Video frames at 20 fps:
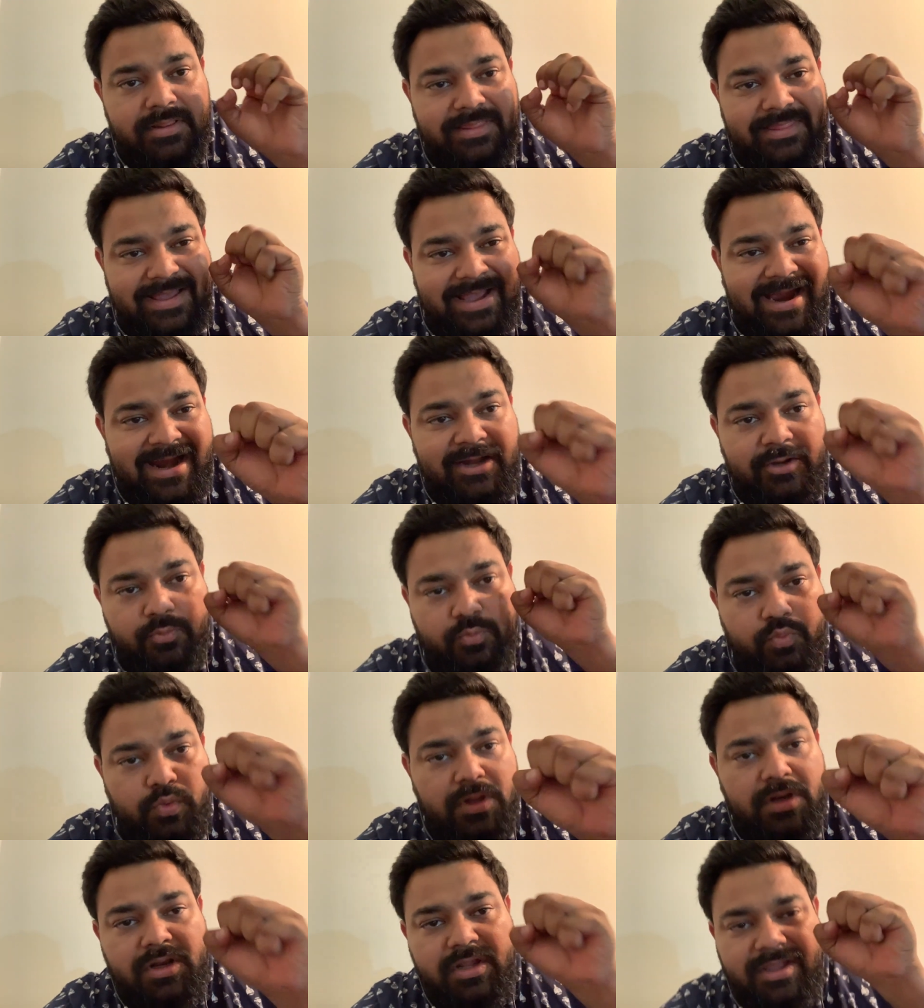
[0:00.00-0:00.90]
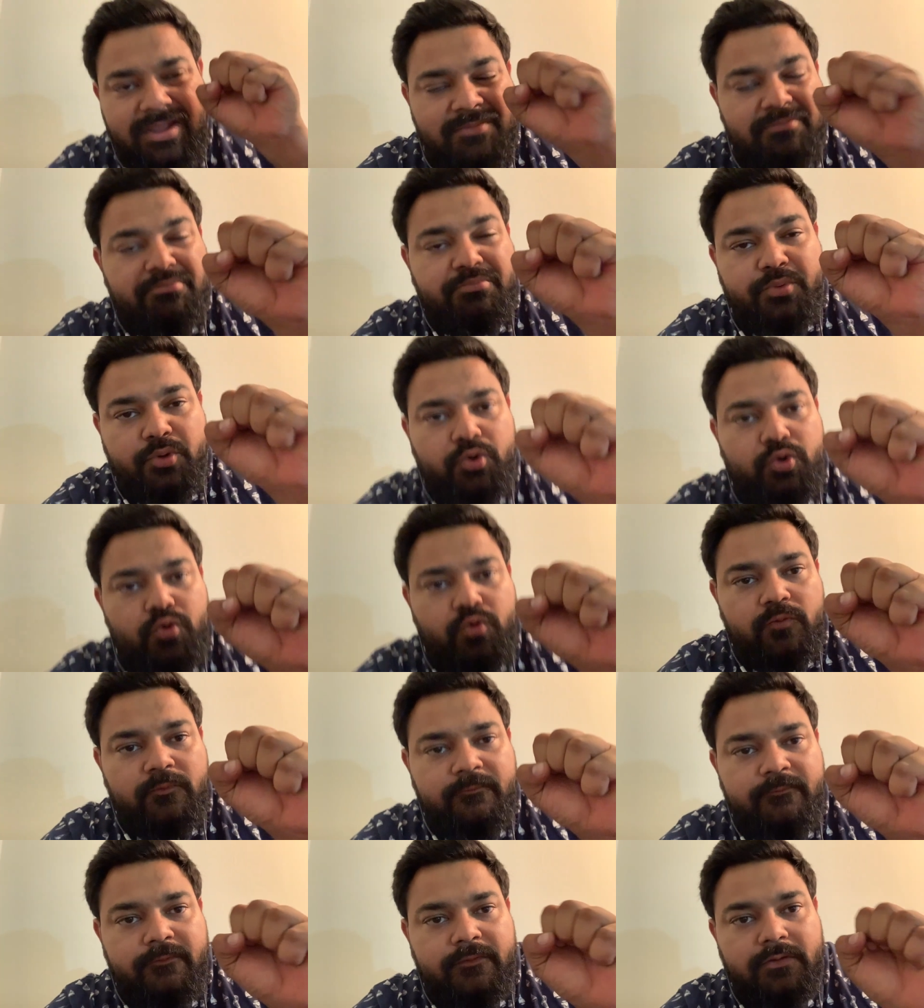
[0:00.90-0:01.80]
That will
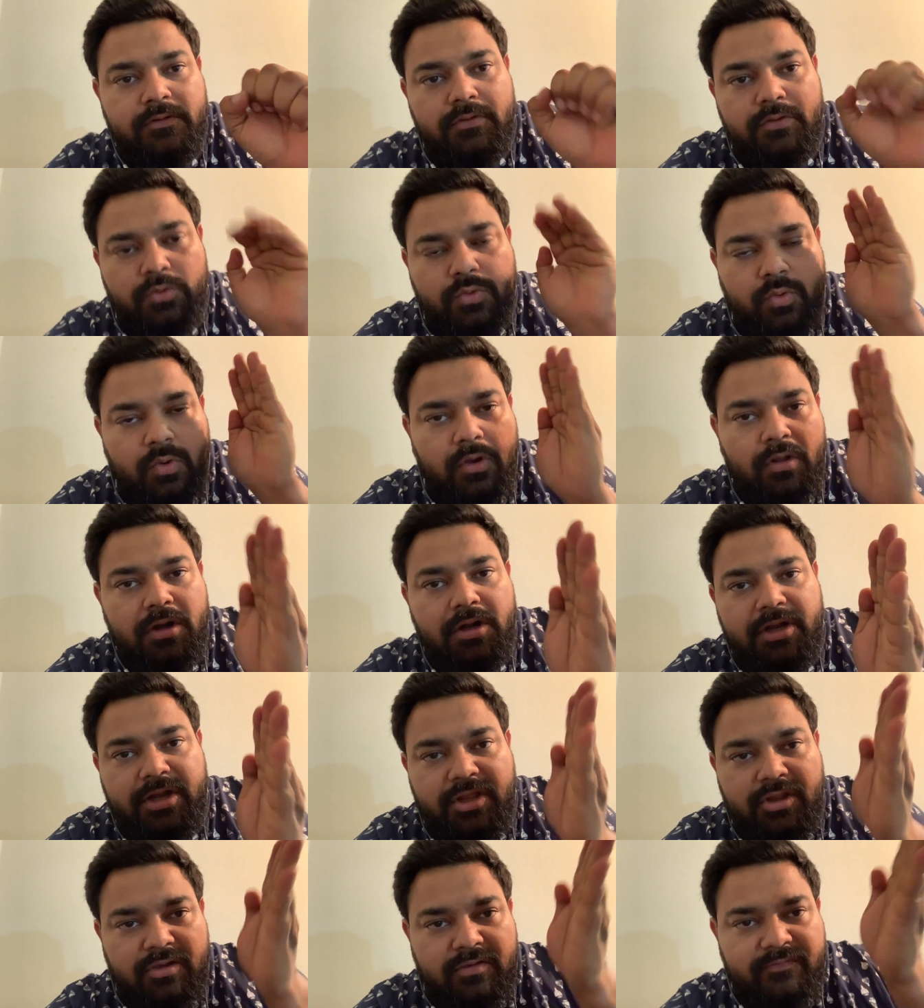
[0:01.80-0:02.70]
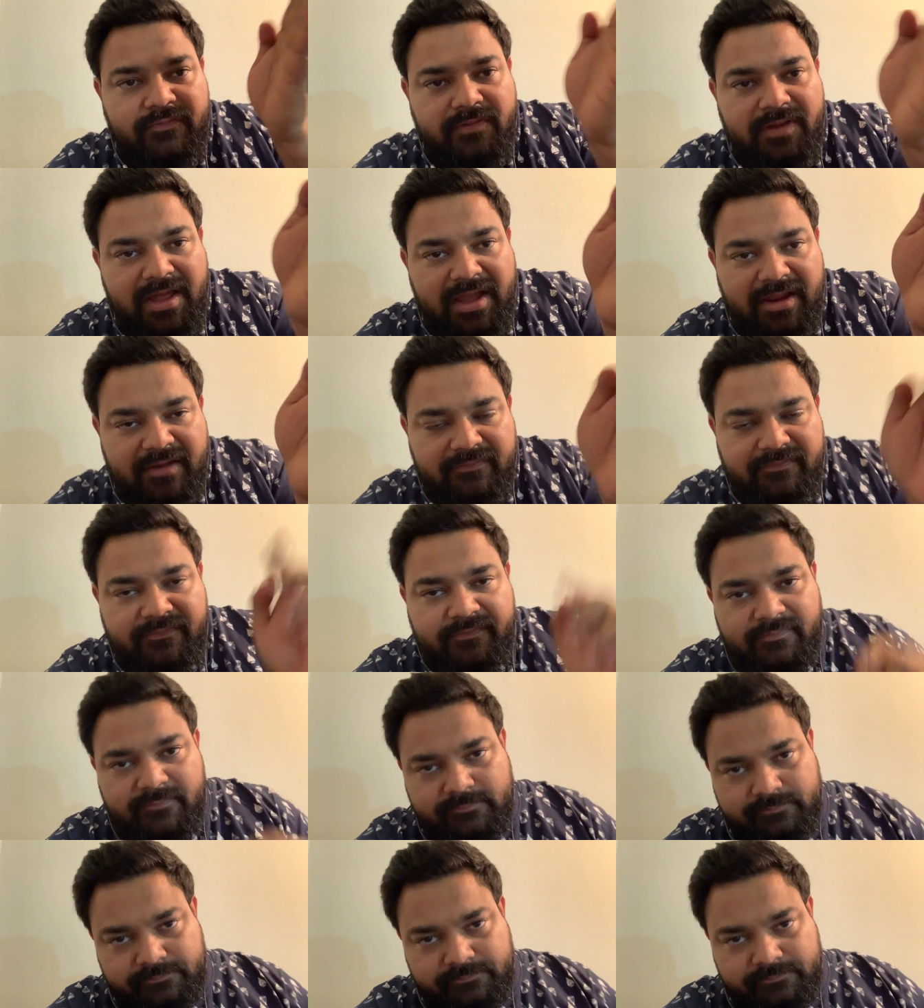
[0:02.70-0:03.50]
improve quality of life.